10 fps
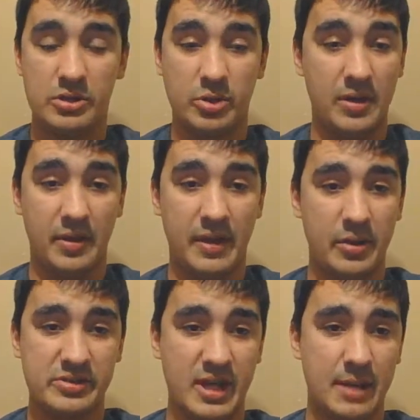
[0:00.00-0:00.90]
So I thought that
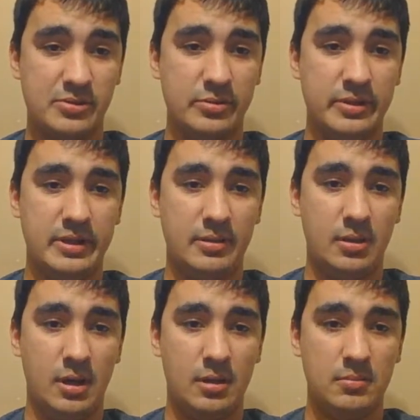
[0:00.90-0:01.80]
was absolutely
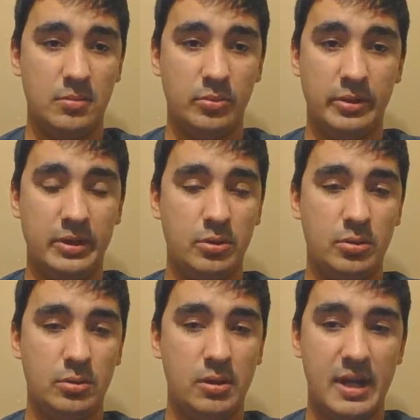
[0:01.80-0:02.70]
really cool,